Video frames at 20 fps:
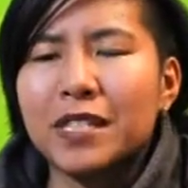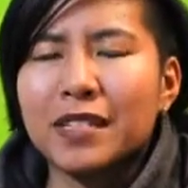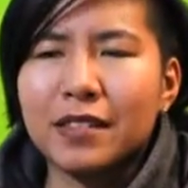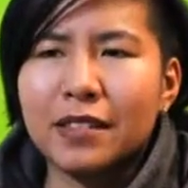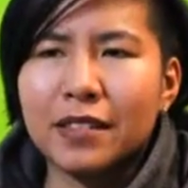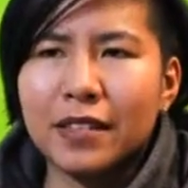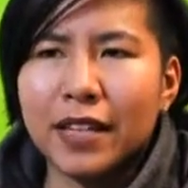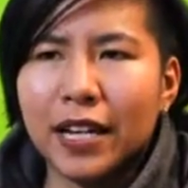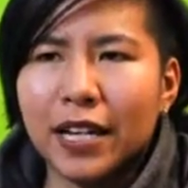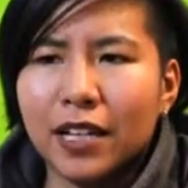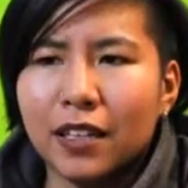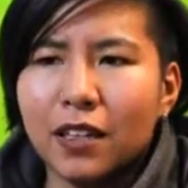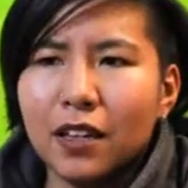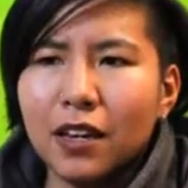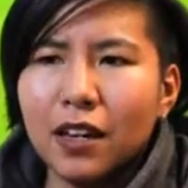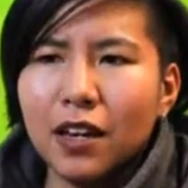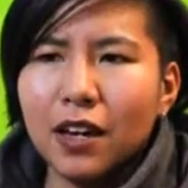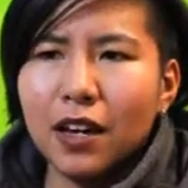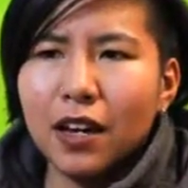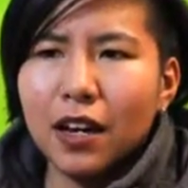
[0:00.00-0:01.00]
is that
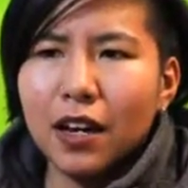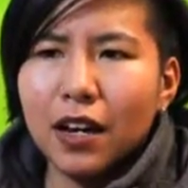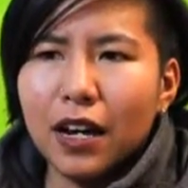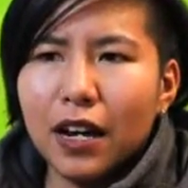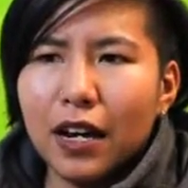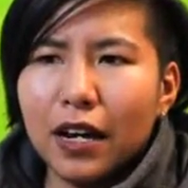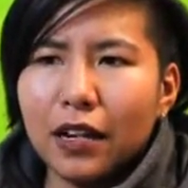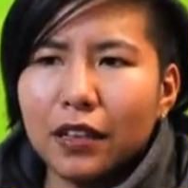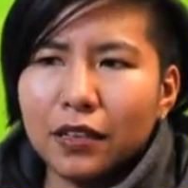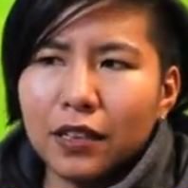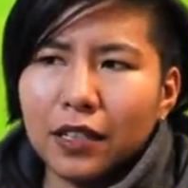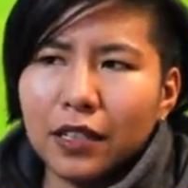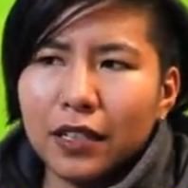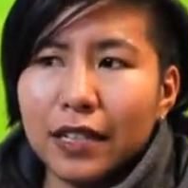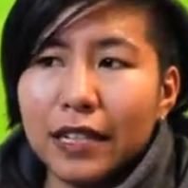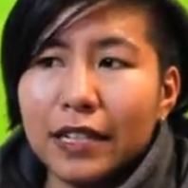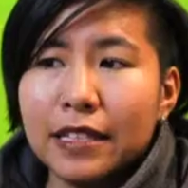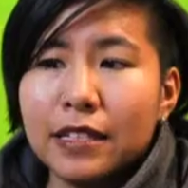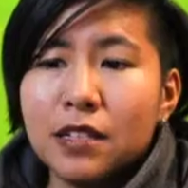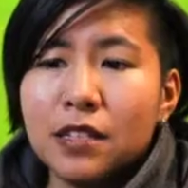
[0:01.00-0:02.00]
I think
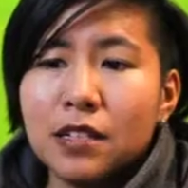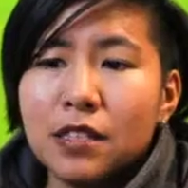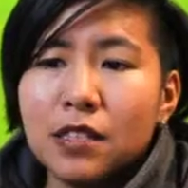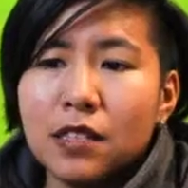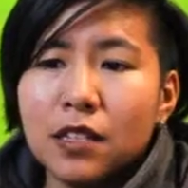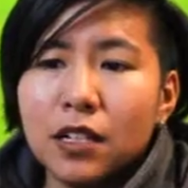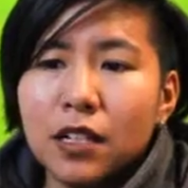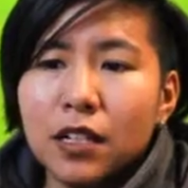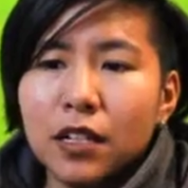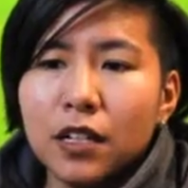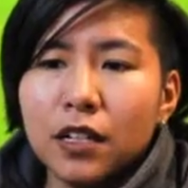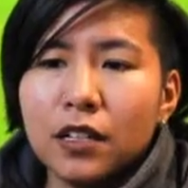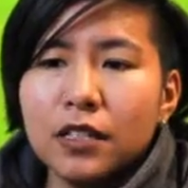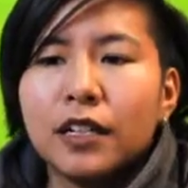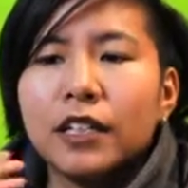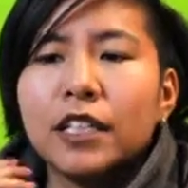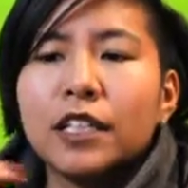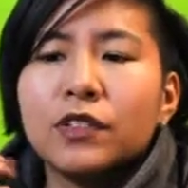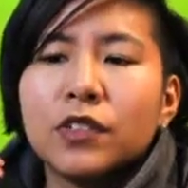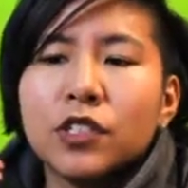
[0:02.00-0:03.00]
it's
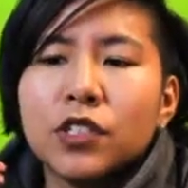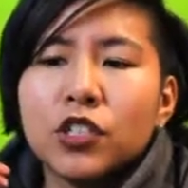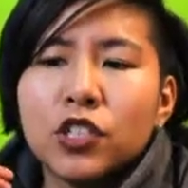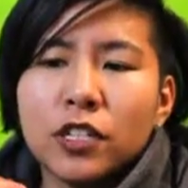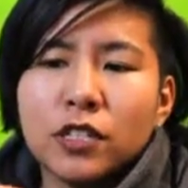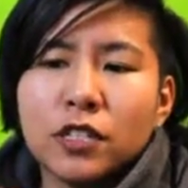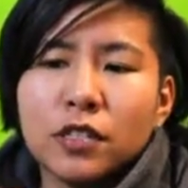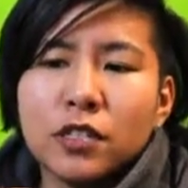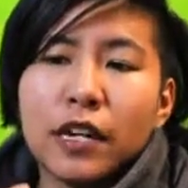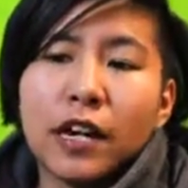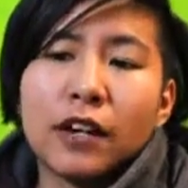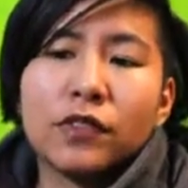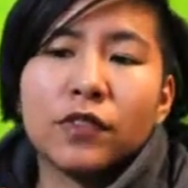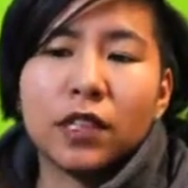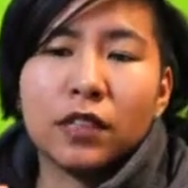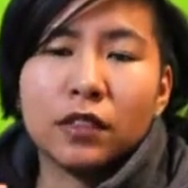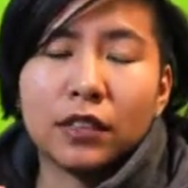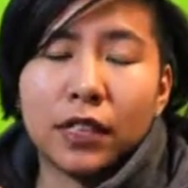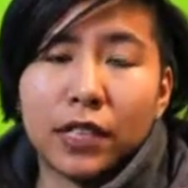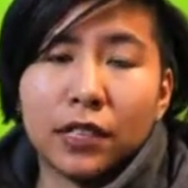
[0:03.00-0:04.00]
not even just
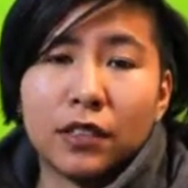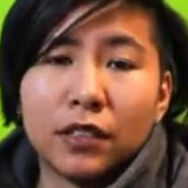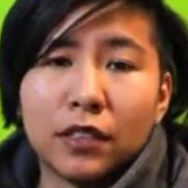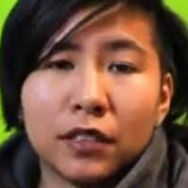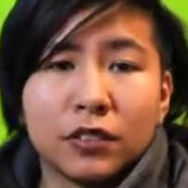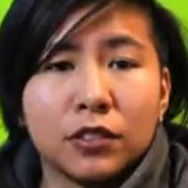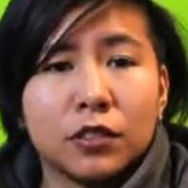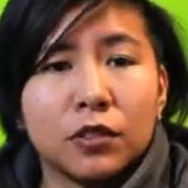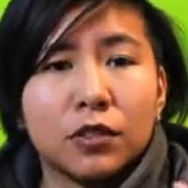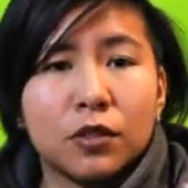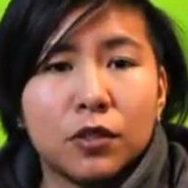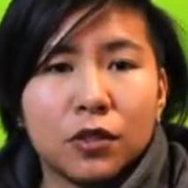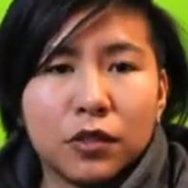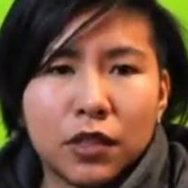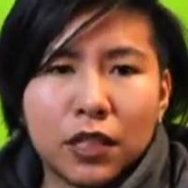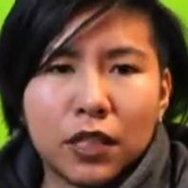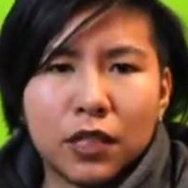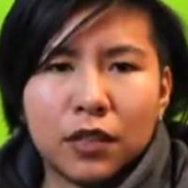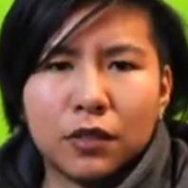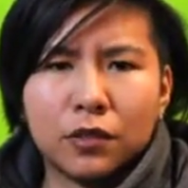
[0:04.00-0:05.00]
having like young,
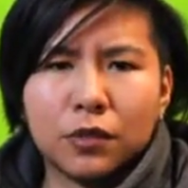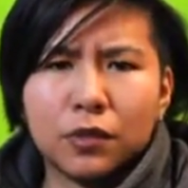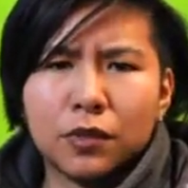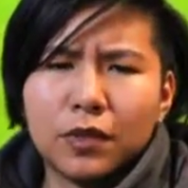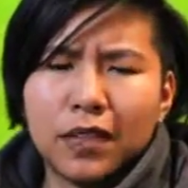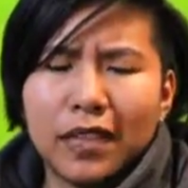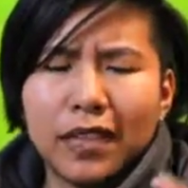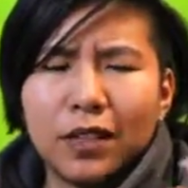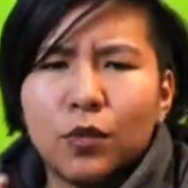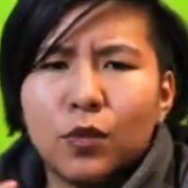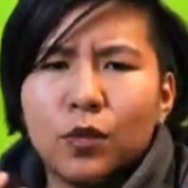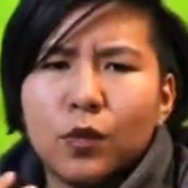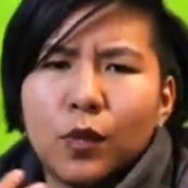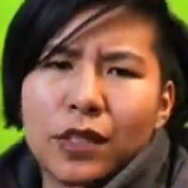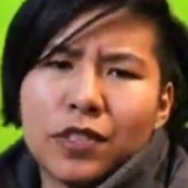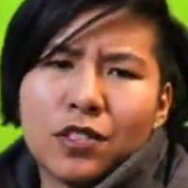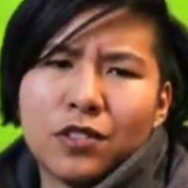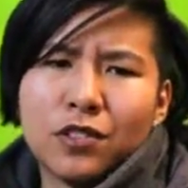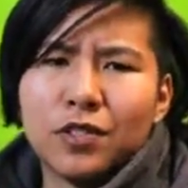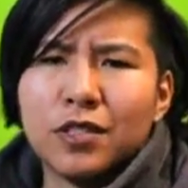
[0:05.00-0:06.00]
uh, like
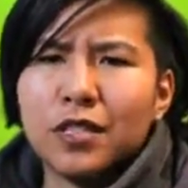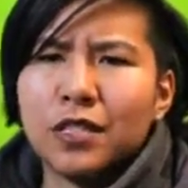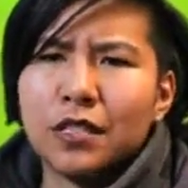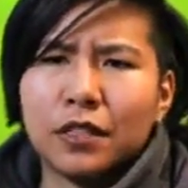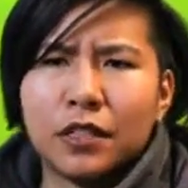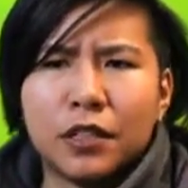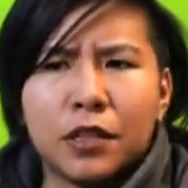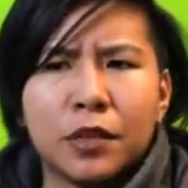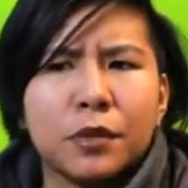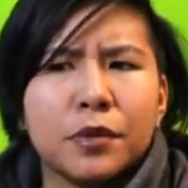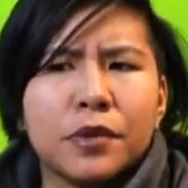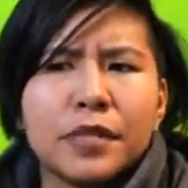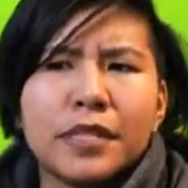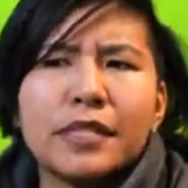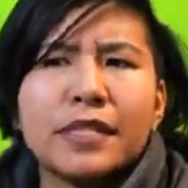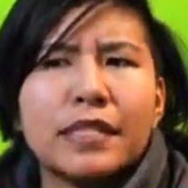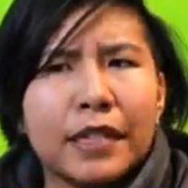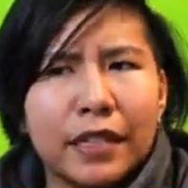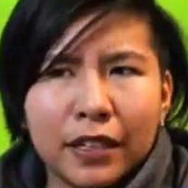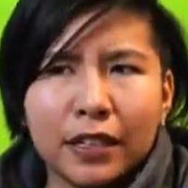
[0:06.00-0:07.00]
Western Sydney youth
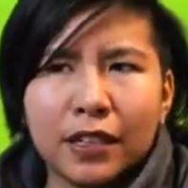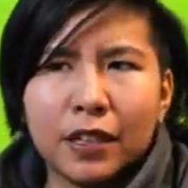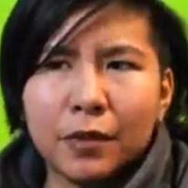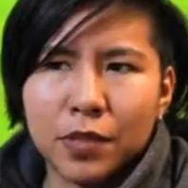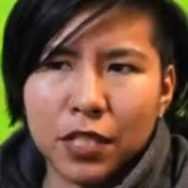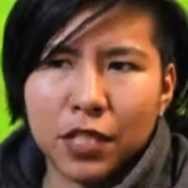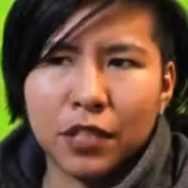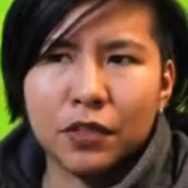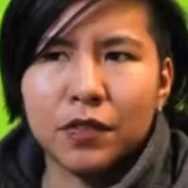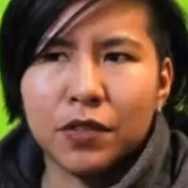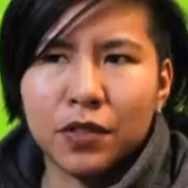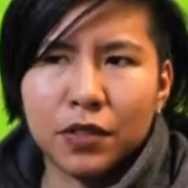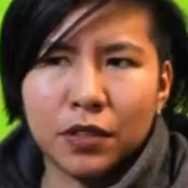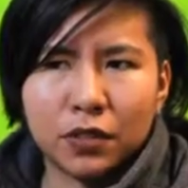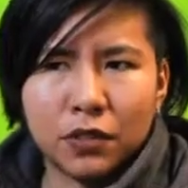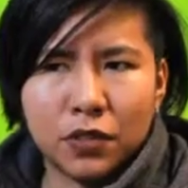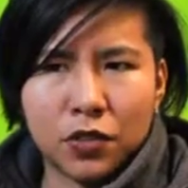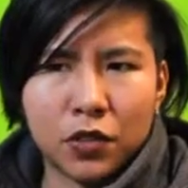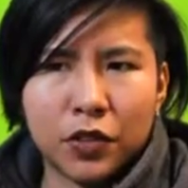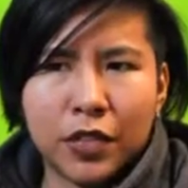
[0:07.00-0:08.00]
seeing themselves
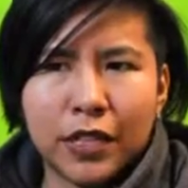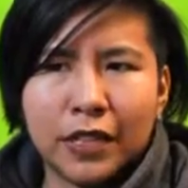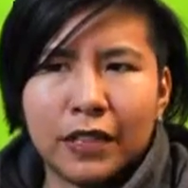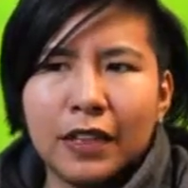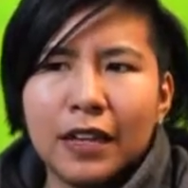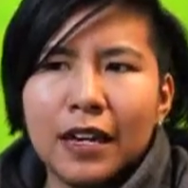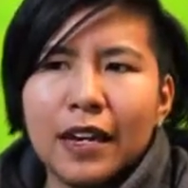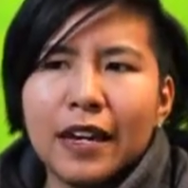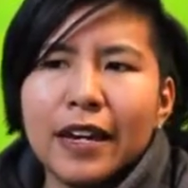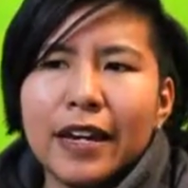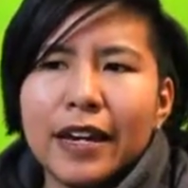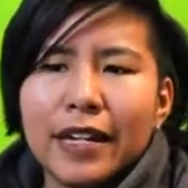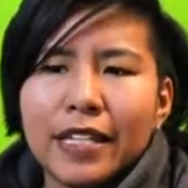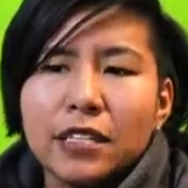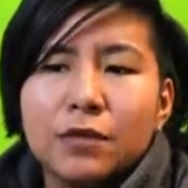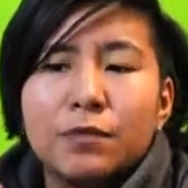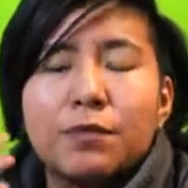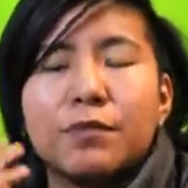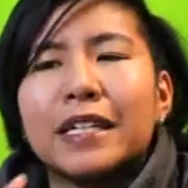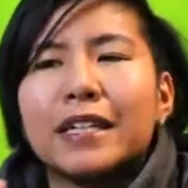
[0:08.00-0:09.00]
on screen, it's
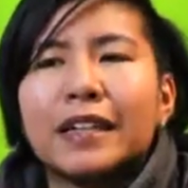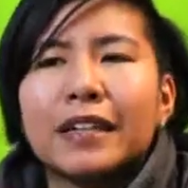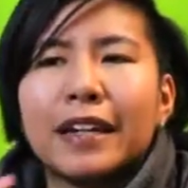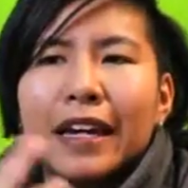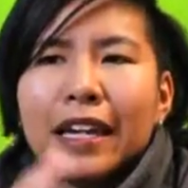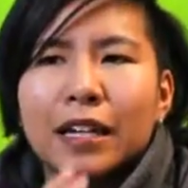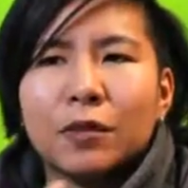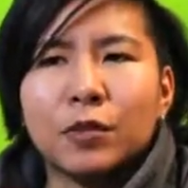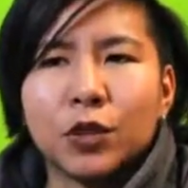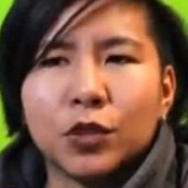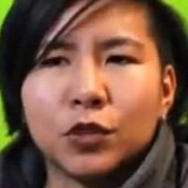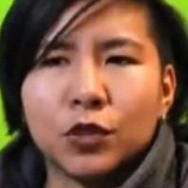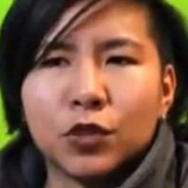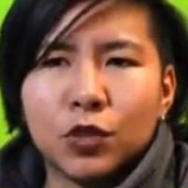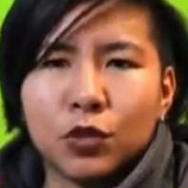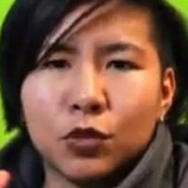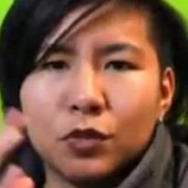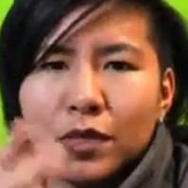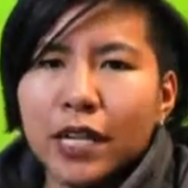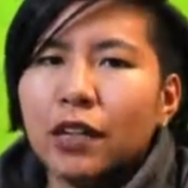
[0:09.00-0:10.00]
being able
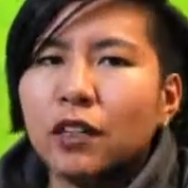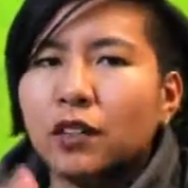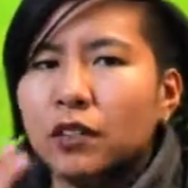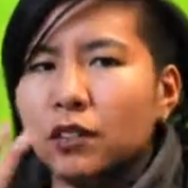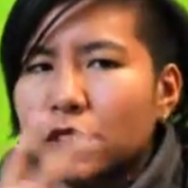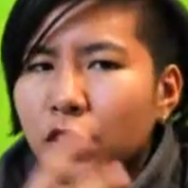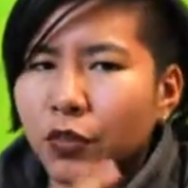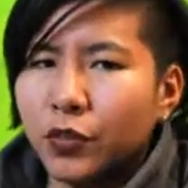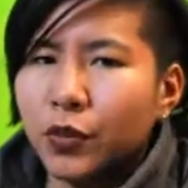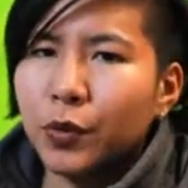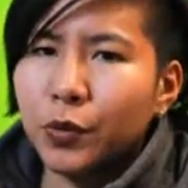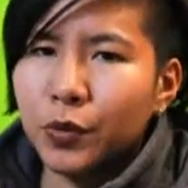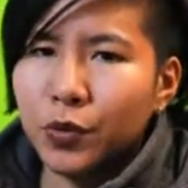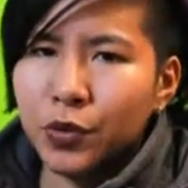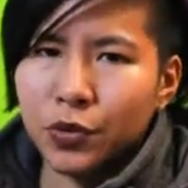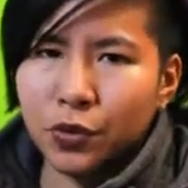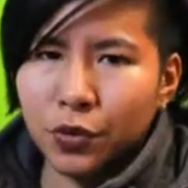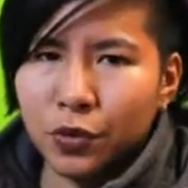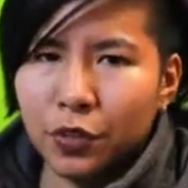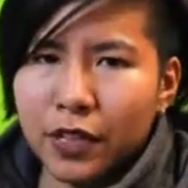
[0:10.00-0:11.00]
to tell your own
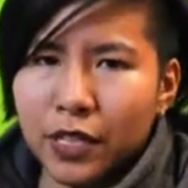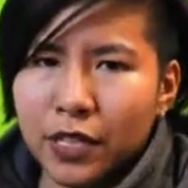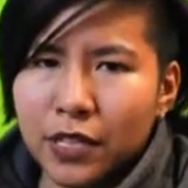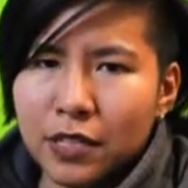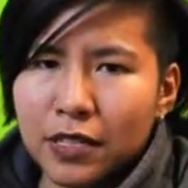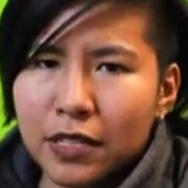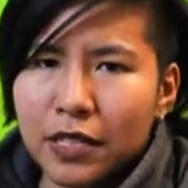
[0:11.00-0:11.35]
stories.